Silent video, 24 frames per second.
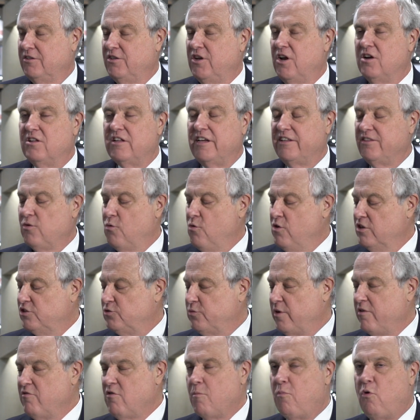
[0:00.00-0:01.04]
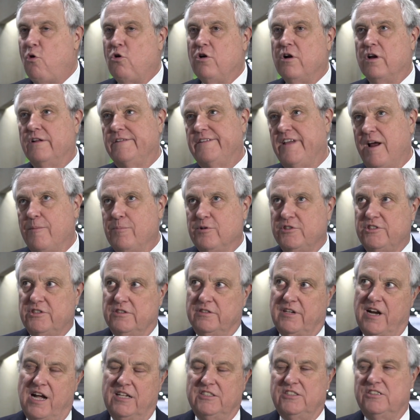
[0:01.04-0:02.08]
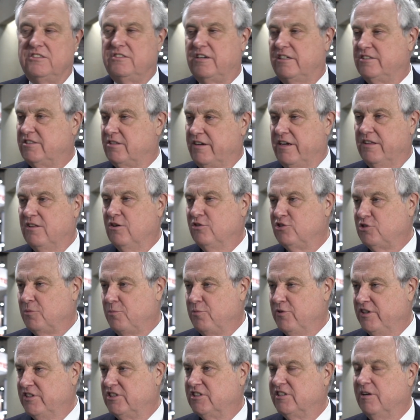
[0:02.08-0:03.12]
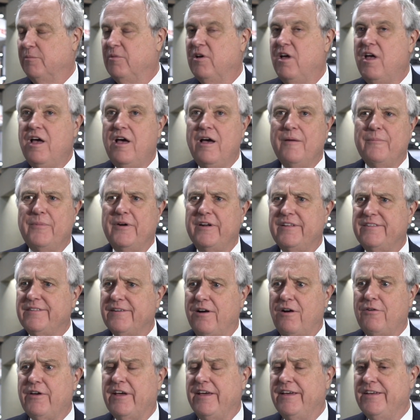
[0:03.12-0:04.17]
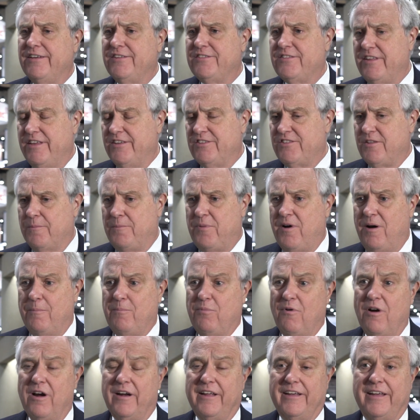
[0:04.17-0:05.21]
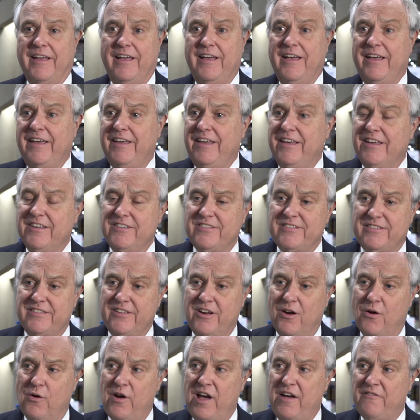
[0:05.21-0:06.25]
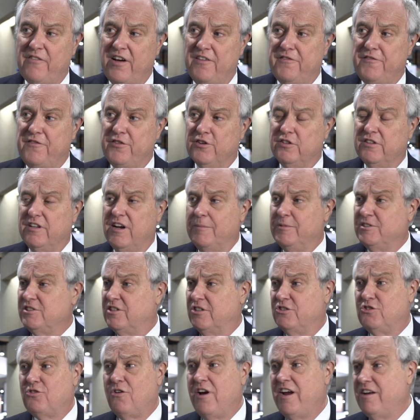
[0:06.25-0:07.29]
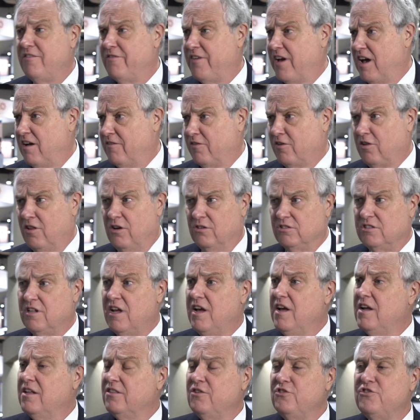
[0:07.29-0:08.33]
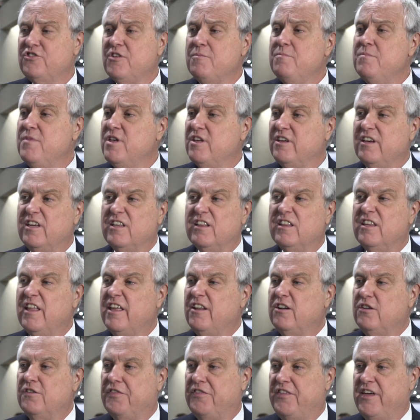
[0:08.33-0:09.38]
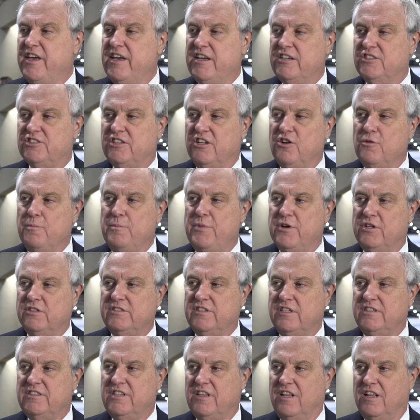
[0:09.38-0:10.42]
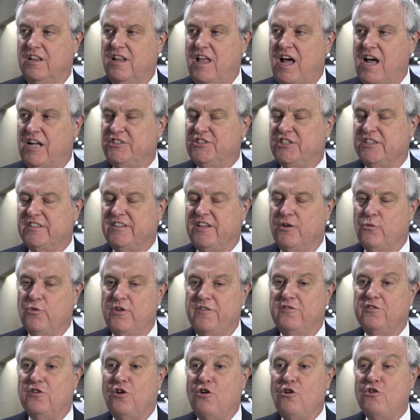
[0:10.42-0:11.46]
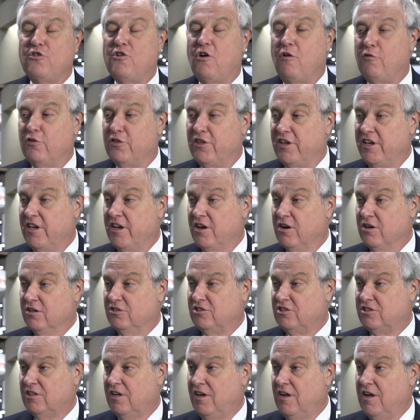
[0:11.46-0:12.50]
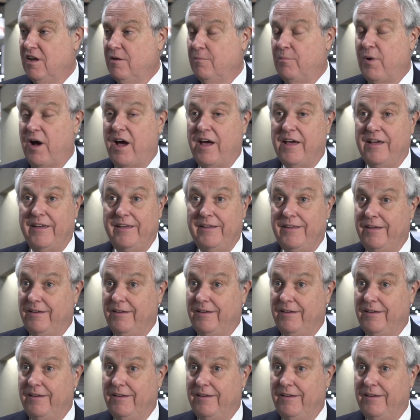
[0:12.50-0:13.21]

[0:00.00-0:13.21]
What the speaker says: You know, like the ones we report on, temperature, concentration. Okay, those are pretty simple. But it's okay. Is the pump running? Have I filled it up? Is the drain valve closed? Right. There's a million little things that are built into the logic that we've learned over the years by